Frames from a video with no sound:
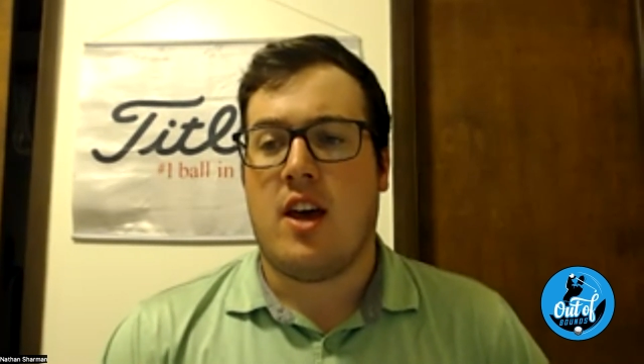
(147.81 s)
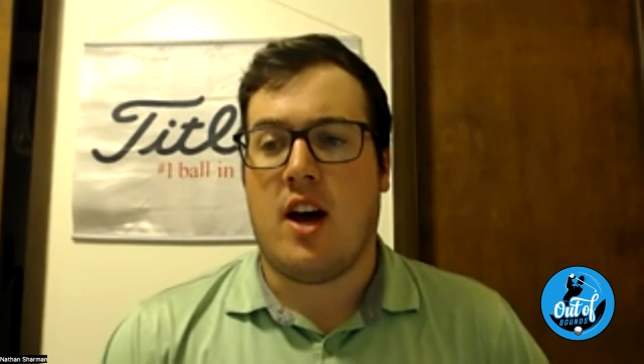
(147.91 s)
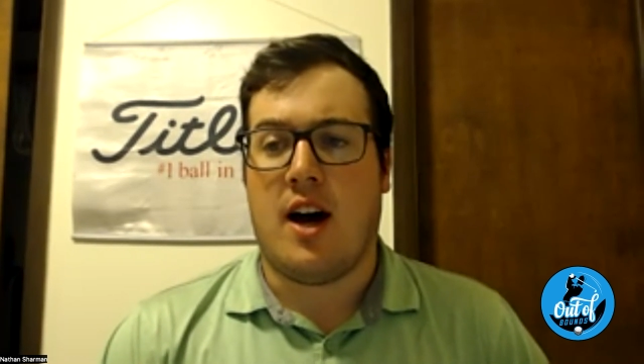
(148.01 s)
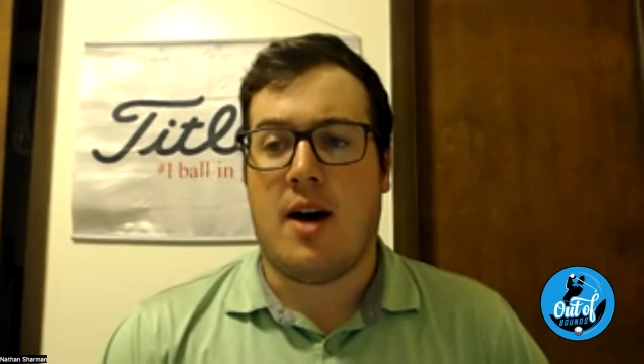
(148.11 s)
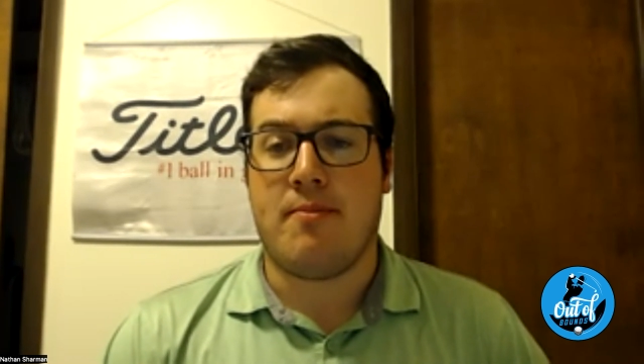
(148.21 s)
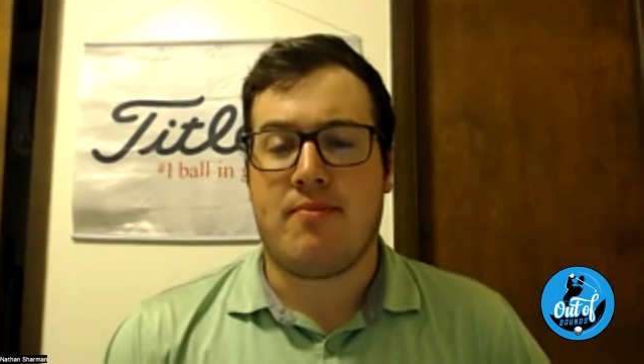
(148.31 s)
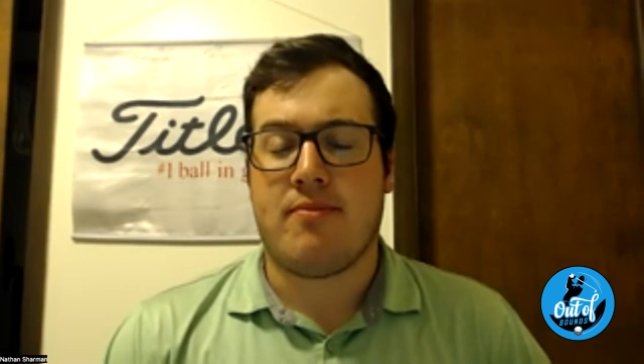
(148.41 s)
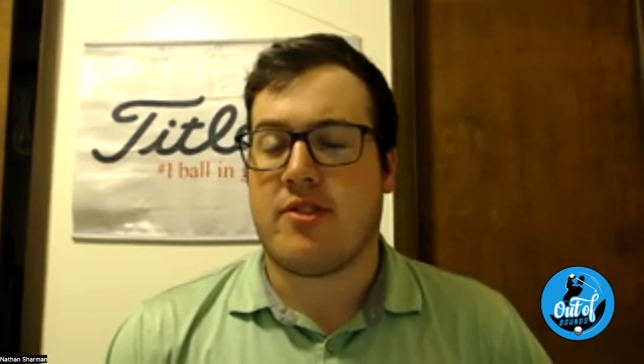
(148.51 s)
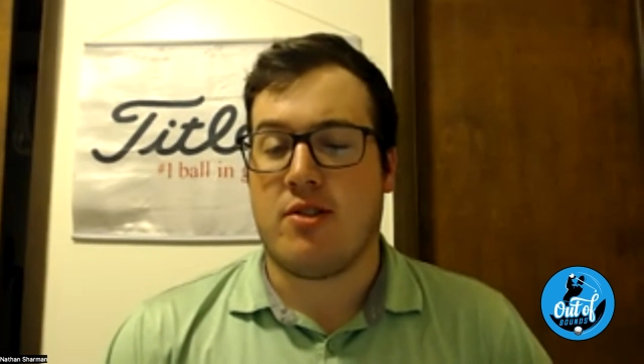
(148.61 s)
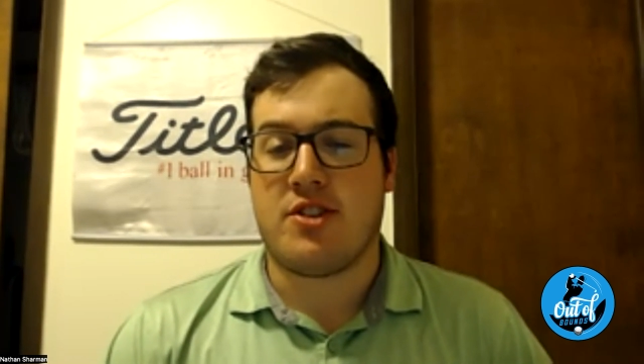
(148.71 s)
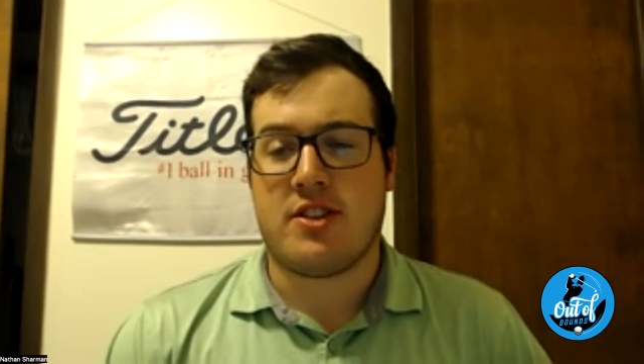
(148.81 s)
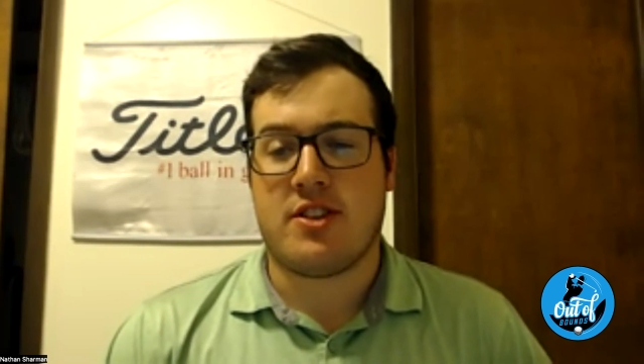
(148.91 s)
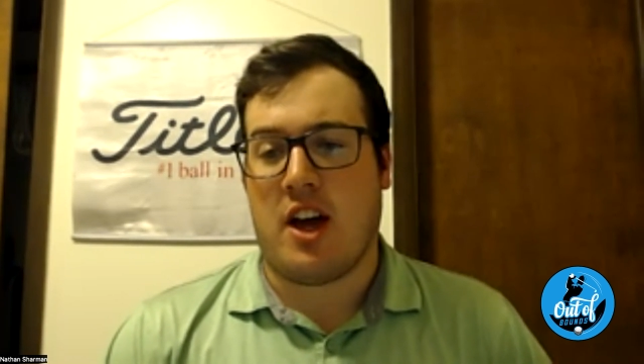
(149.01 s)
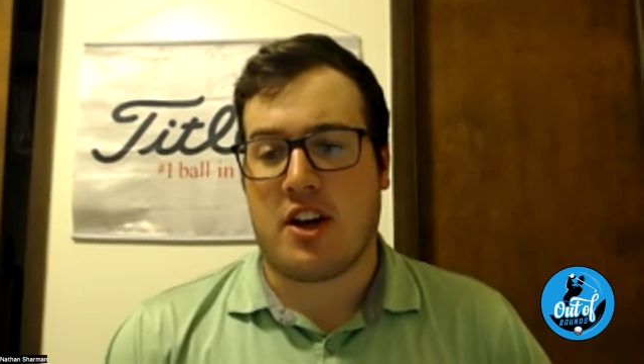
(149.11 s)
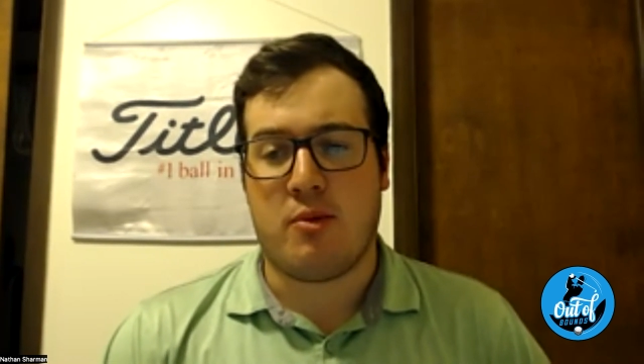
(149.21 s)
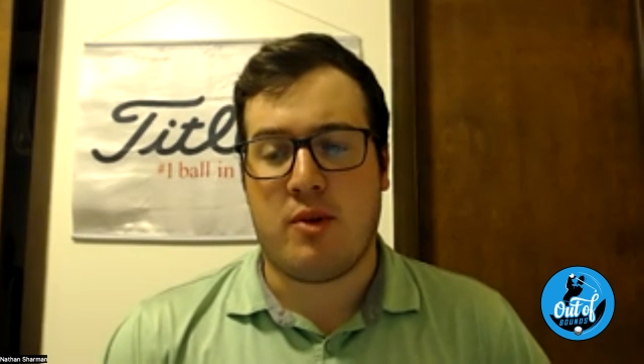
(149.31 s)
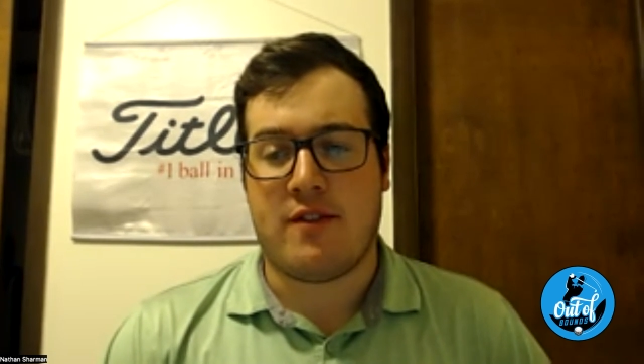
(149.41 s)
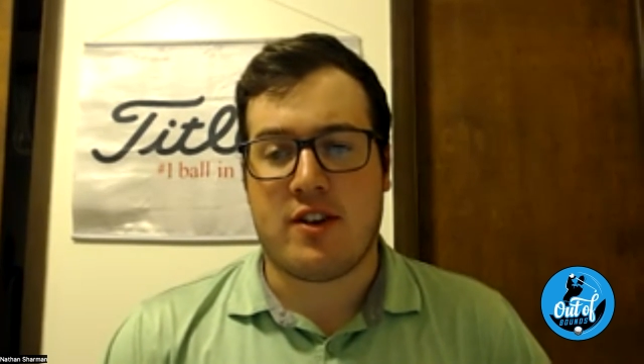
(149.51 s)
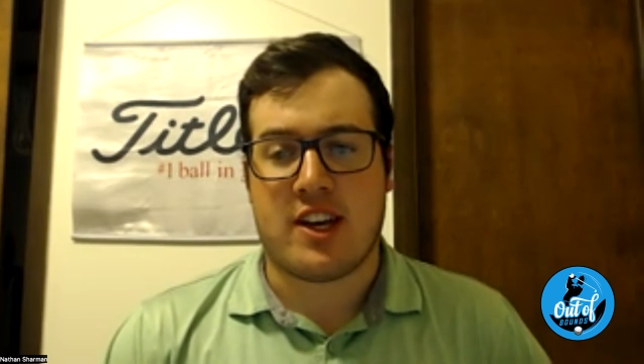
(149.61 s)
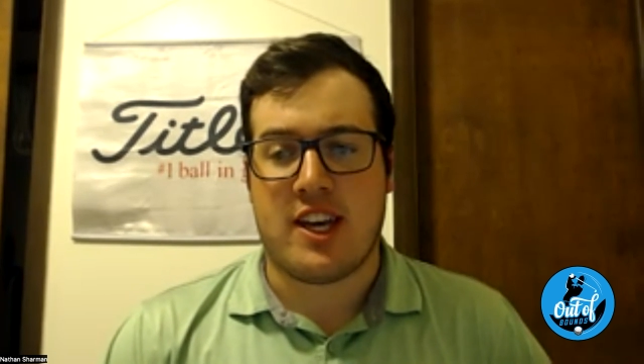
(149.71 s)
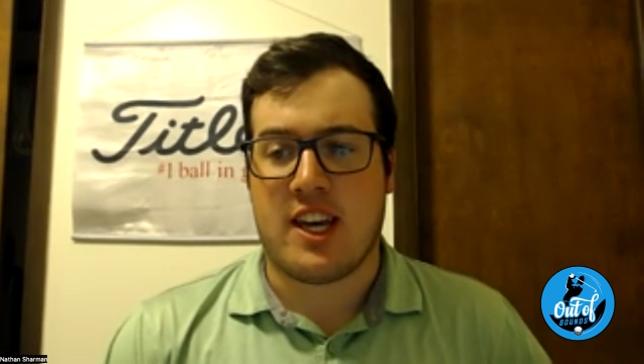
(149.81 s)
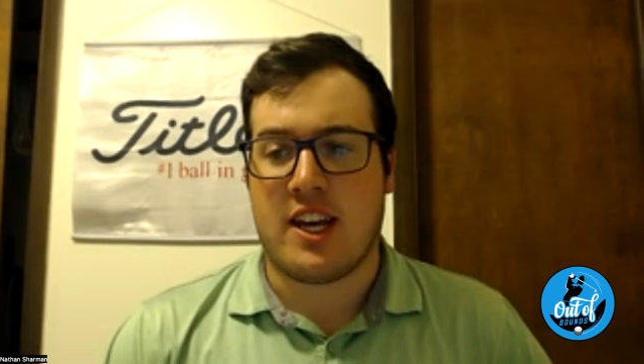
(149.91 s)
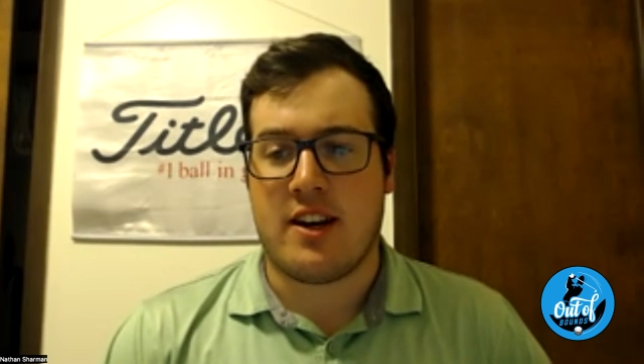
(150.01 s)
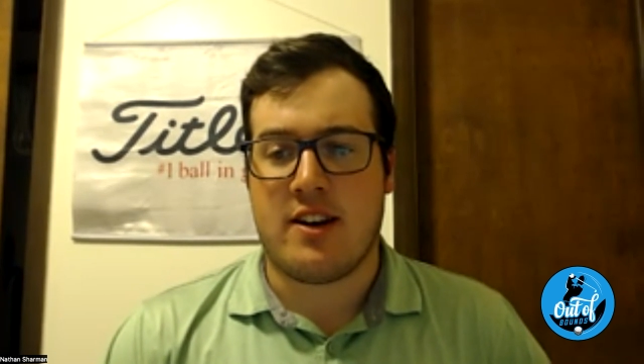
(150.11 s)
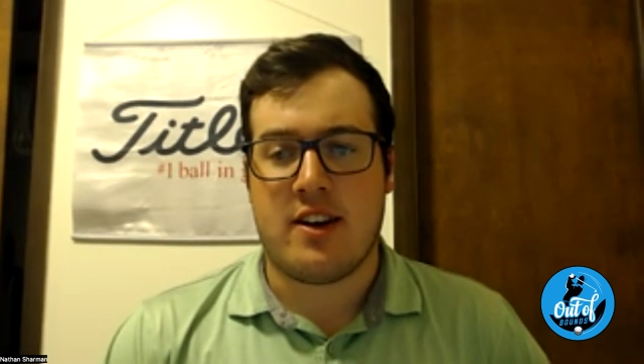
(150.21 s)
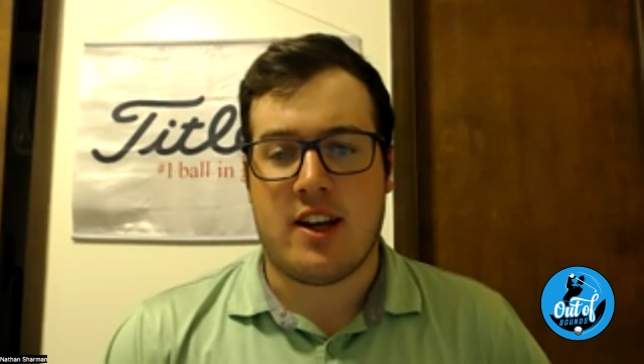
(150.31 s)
So just a good win for Keegan.